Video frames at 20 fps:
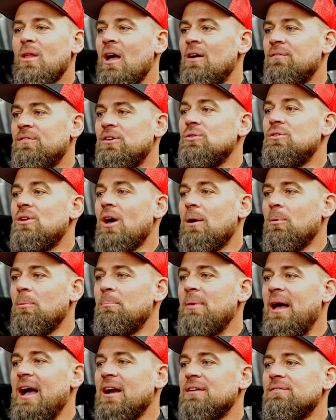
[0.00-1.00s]
few double
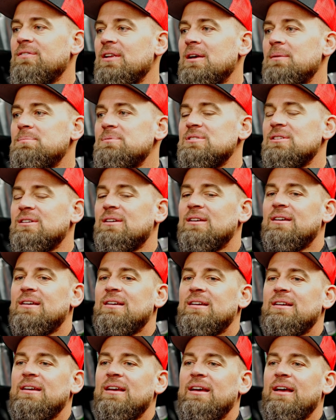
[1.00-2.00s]
backflips.
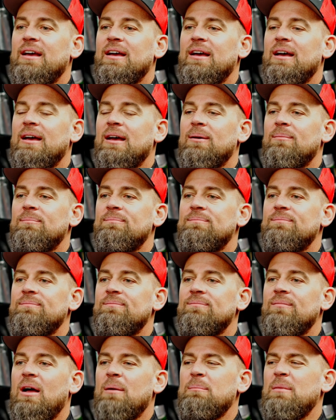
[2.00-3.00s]
I'm
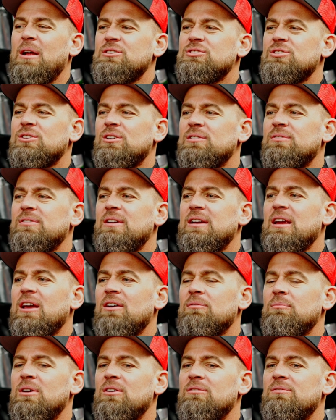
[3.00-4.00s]
not sure if any
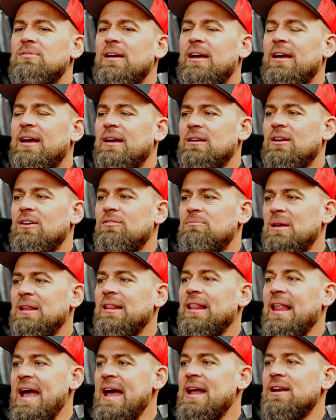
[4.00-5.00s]
of them have been
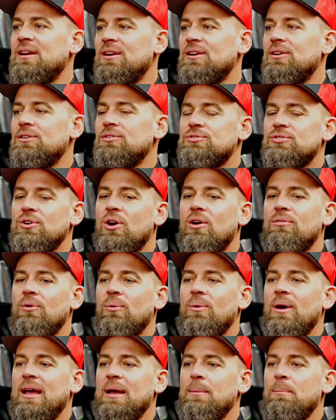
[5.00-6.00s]
landed and drove
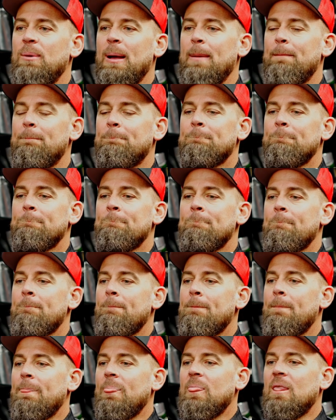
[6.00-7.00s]
away, but
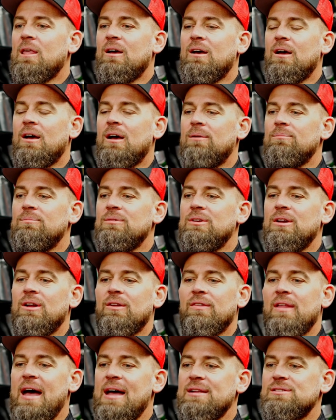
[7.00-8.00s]

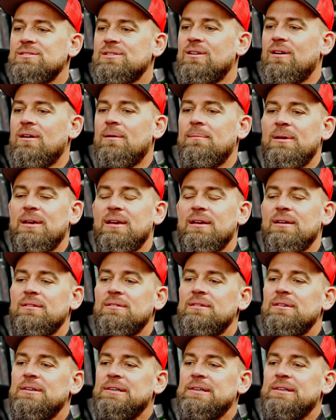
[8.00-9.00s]
that's coming.
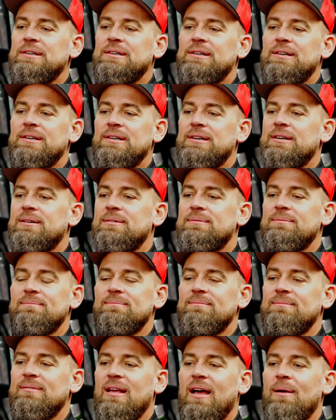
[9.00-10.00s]
I
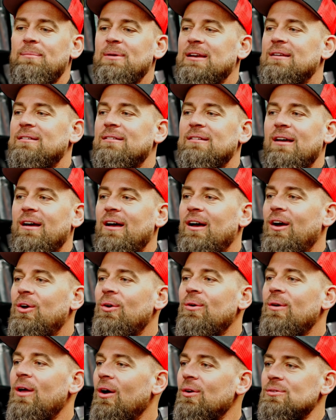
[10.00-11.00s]
mean,
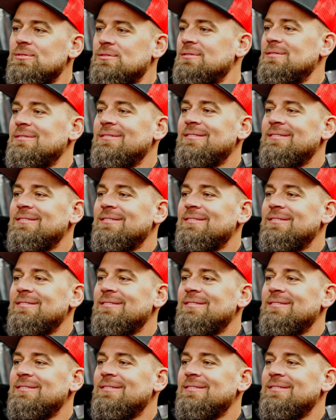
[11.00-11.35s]
who knows?